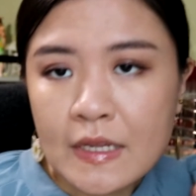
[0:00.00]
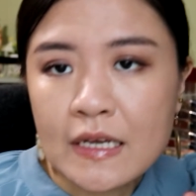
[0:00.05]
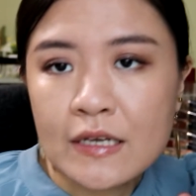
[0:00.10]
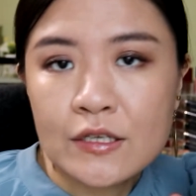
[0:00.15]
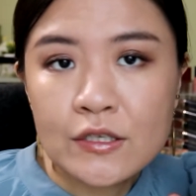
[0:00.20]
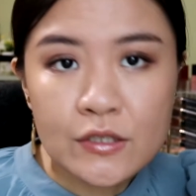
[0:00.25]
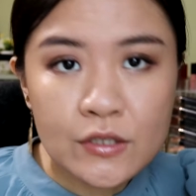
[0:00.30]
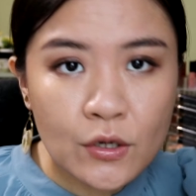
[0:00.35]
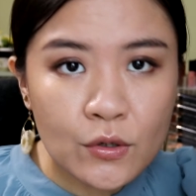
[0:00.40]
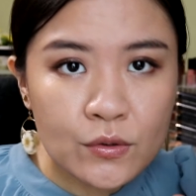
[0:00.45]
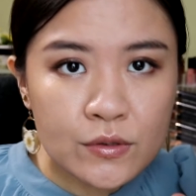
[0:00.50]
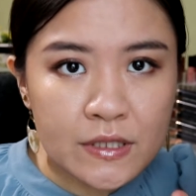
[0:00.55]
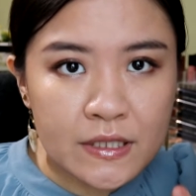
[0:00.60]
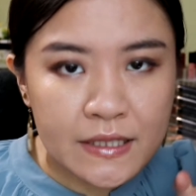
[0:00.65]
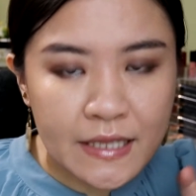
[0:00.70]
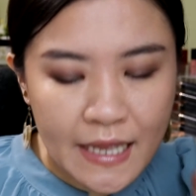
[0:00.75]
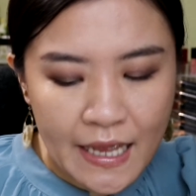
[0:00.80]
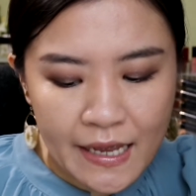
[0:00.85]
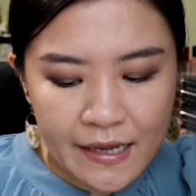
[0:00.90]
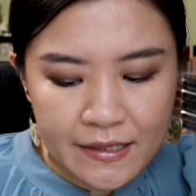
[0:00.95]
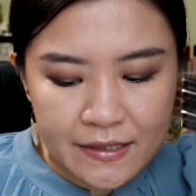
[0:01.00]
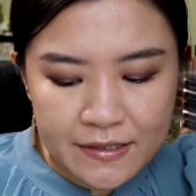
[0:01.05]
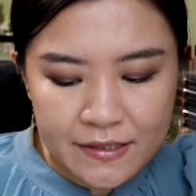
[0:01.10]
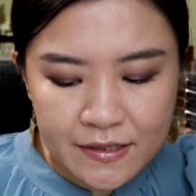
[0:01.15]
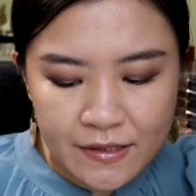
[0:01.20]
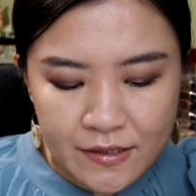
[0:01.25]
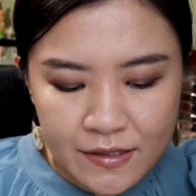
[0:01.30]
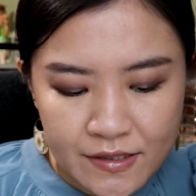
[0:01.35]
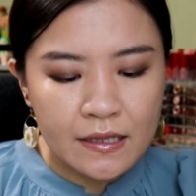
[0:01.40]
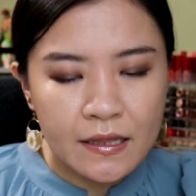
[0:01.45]
So the
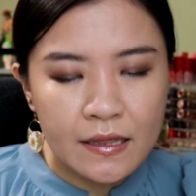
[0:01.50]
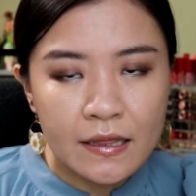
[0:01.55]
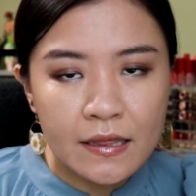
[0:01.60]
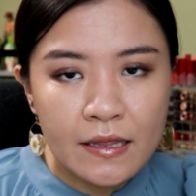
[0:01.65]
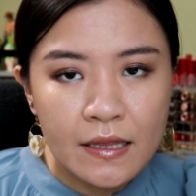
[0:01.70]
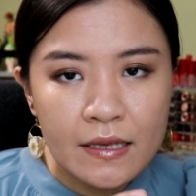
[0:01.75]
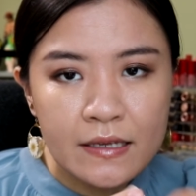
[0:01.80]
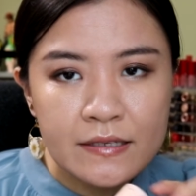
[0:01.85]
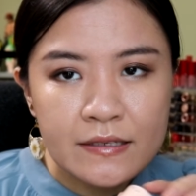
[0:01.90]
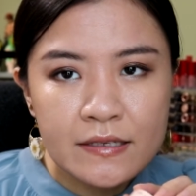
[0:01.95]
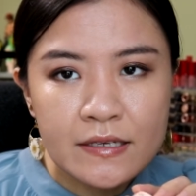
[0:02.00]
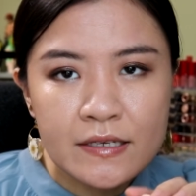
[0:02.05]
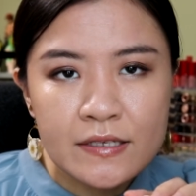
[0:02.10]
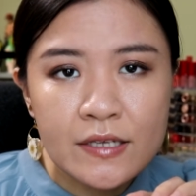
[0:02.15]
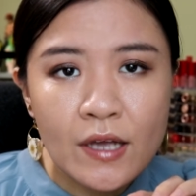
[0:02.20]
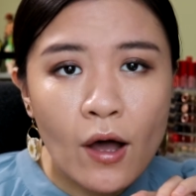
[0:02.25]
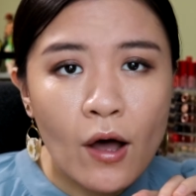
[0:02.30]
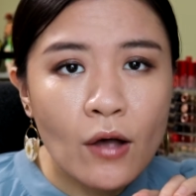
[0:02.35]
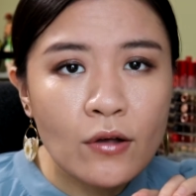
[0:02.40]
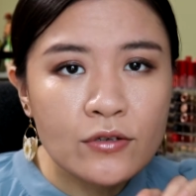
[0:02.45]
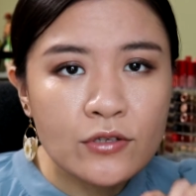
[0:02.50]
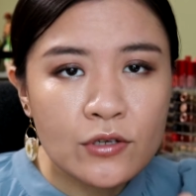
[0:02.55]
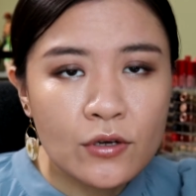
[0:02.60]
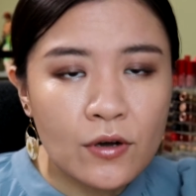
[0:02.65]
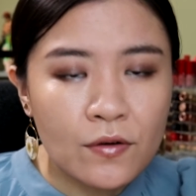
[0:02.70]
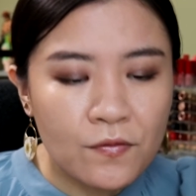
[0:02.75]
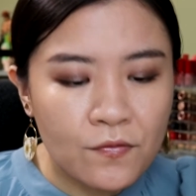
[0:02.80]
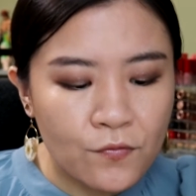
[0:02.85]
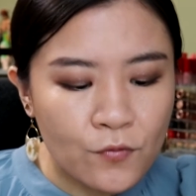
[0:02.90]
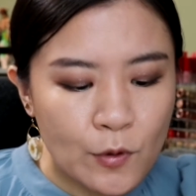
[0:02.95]
next, this is also
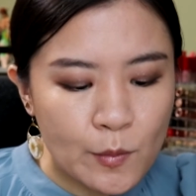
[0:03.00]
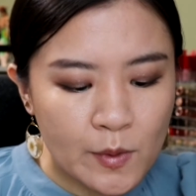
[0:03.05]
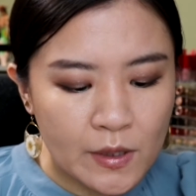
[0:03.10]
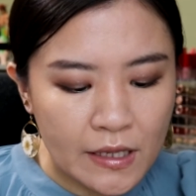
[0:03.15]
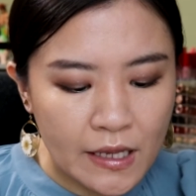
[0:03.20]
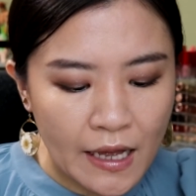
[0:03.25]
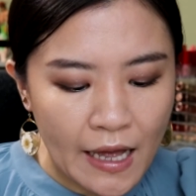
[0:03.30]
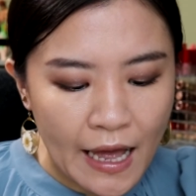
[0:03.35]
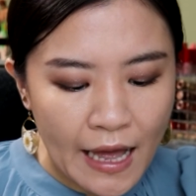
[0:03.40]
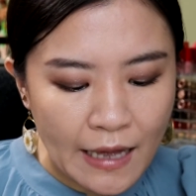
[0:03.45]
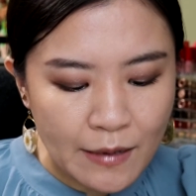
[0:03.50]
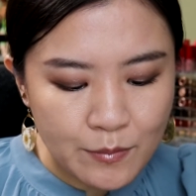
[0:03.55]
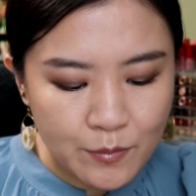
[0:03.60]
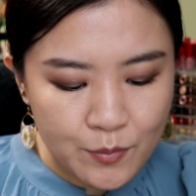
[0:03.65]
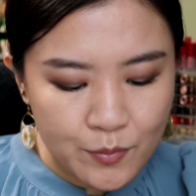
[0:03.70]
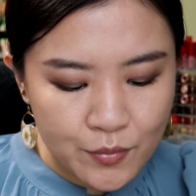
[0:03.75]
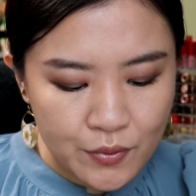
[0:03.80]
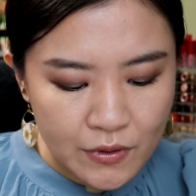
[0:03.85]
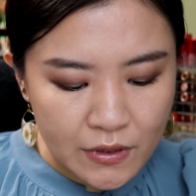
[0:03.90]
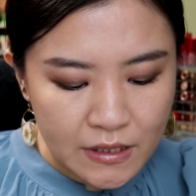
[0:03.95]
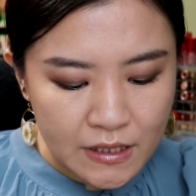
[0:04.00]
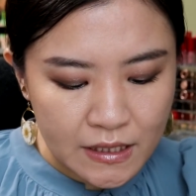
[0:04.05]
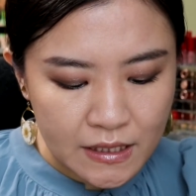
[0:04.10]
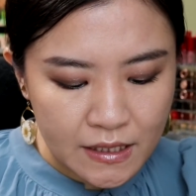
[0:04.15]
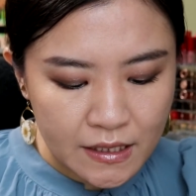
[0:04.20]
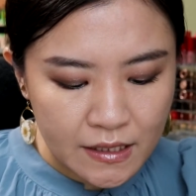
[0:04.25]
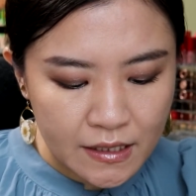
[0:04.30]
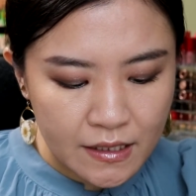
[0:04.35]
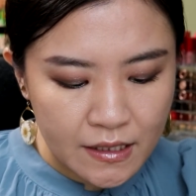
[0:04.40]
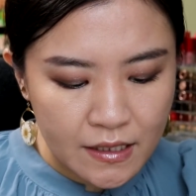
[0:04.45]
a formula I'm
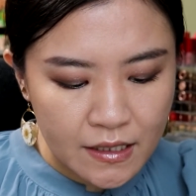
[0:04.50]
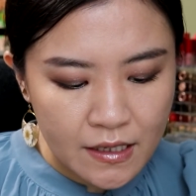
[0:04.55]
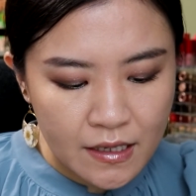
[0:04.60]
pretty